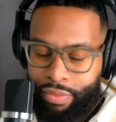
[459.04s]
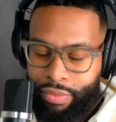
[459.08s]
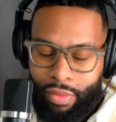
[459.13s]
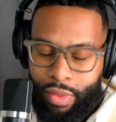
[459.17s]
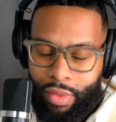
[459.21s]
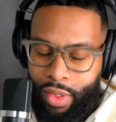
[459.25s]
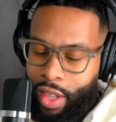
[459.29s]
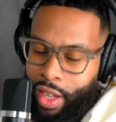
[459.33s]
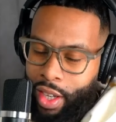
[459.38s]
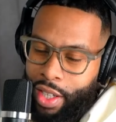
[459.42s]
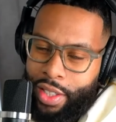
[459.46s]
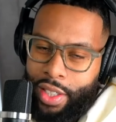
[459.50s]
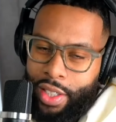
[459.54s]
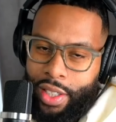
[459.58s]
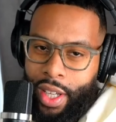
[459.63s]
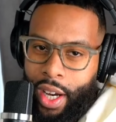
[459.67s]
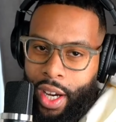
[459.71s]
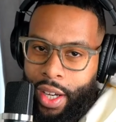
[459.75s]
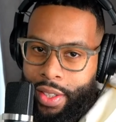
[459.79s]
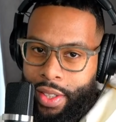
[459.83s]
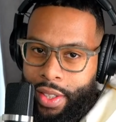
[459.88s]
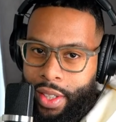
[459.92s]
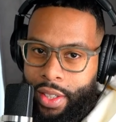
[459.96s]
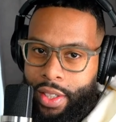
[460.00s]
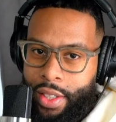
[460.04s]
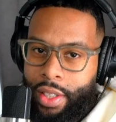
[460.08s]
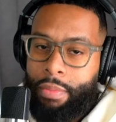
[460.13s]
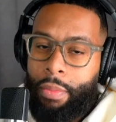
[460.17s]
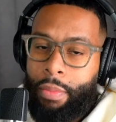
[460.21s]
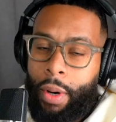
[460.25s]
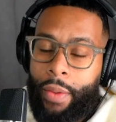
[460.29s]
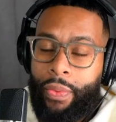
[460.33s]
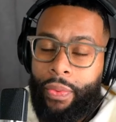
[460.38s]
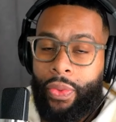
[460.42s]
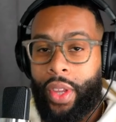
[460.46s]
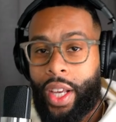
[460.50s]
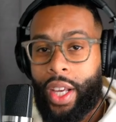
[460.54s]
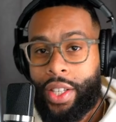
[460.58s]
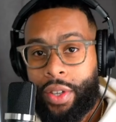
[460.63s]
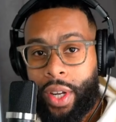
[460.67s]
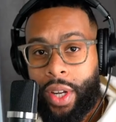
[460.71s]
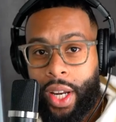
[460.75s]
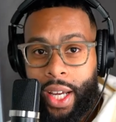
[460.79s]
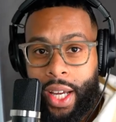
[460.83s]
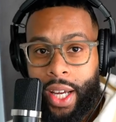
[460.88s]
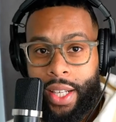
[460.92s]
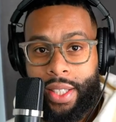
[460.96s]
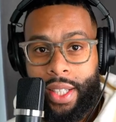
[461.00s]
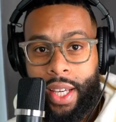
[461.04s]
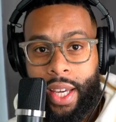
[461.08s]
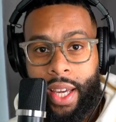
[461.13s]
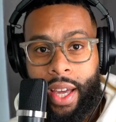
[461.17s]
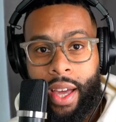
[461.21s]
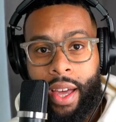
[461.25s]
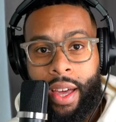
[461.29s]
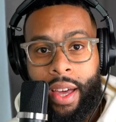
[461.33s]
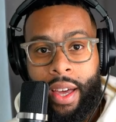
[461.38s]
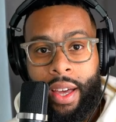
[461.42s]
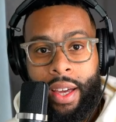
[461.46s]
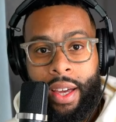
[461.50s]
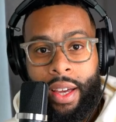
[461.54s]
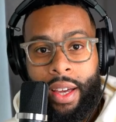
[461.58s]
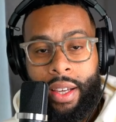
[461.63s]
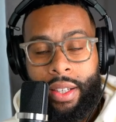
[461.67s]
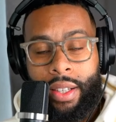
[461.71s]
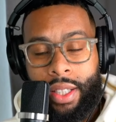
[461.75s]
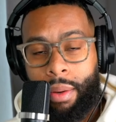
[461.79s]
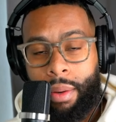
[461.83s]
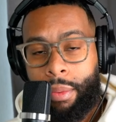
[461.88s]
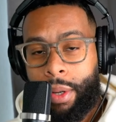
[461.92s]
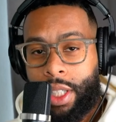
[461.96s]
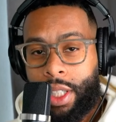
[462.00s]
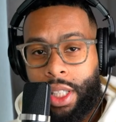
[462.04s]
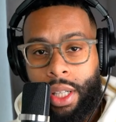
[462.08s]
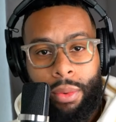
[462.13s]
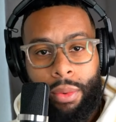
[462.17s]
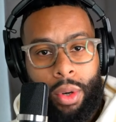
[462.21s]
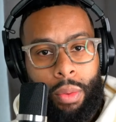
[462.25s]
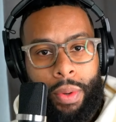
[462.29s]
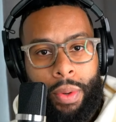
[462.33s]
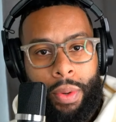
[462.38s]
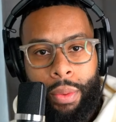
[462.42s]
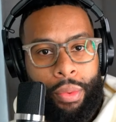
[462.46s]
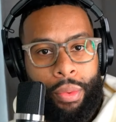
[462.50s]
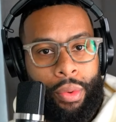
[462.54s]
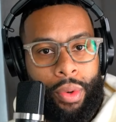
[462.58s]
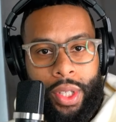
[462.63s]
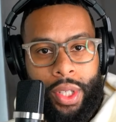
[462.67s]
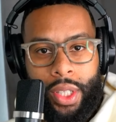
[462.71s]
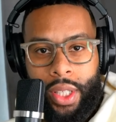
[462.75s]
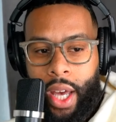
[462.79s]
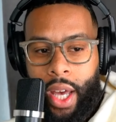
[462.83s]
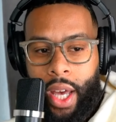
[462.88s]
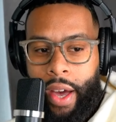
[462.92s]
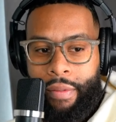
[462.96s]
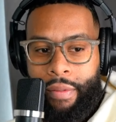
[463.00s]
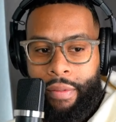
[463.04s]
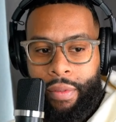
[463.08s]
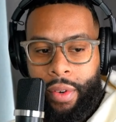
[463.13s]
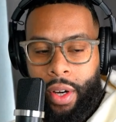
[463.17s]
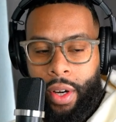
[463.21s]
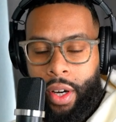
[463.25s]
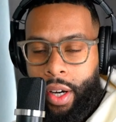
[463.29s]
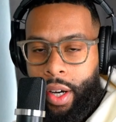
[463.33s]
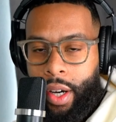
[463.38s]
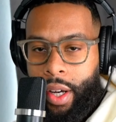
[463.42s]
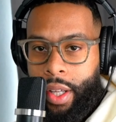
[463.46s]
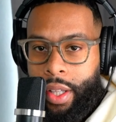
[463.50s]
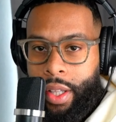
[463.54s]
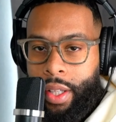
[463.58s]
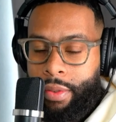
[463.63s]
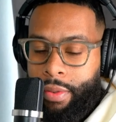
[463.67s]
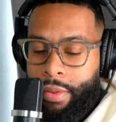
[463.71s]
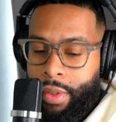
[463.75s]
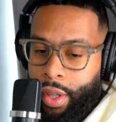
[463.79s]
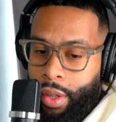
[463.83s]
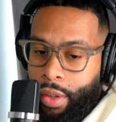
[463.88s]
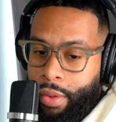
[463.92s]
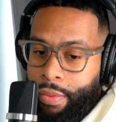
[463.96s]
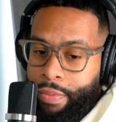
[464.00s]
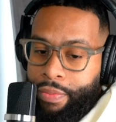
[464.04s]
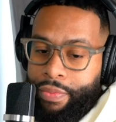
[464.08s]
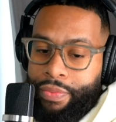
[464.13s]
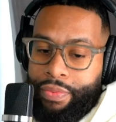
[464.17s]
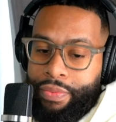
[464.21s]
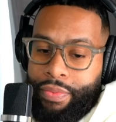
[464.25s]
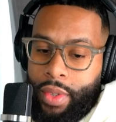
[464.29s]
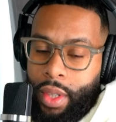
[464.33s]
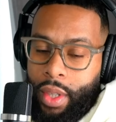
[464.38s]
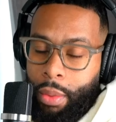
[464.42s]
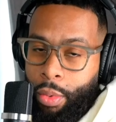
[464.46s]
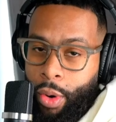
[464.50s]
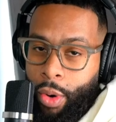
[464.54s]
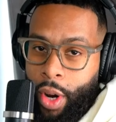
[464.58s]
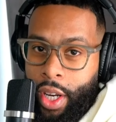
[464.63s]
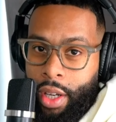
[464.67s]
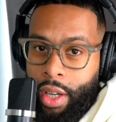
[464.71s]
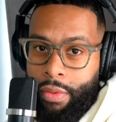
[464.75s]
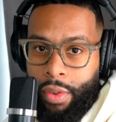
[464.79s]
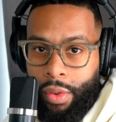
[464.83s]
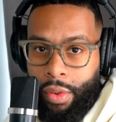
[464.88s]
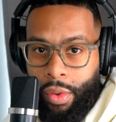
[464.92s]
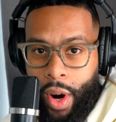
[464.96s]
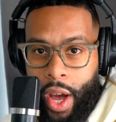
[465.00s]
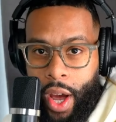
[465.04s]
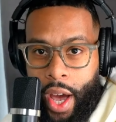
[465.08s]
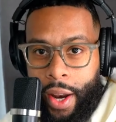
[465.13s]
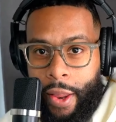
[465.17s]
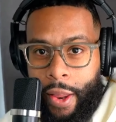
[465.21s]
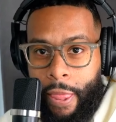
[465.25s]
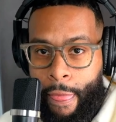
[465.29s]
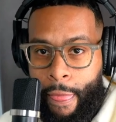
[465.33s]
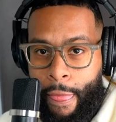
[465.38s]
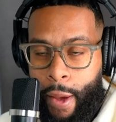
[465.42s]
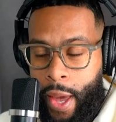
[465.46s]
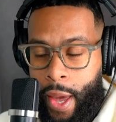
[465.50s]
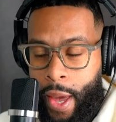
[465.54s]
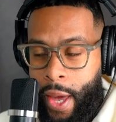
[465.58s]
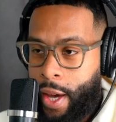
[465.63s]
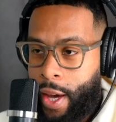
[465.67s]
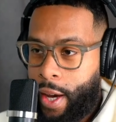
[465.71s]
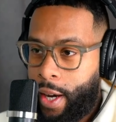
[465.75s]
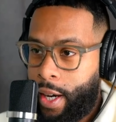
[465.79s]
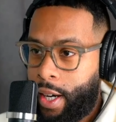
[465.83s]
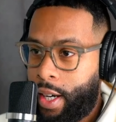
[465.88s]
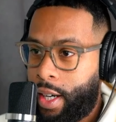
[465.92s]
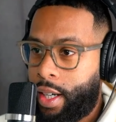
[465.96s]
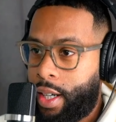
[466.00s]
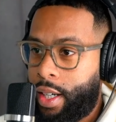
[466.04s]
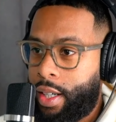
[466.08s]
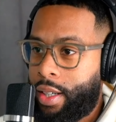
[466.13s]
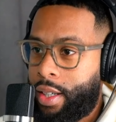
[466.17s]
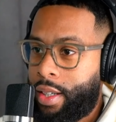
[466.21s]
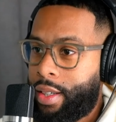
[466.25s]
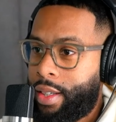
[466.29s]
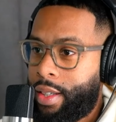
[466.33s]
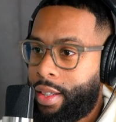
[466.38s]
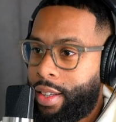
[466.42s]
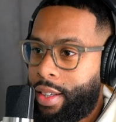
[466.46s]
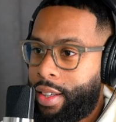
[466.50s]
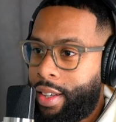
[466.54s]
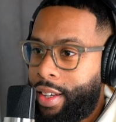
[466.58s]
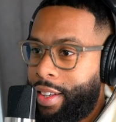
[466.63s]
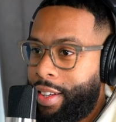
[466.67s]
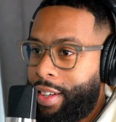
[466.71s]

It's just nonsense." But that's all I got to say. Some of these liberal people would just have, uh, you know, the brain of a rat, uh, and uh.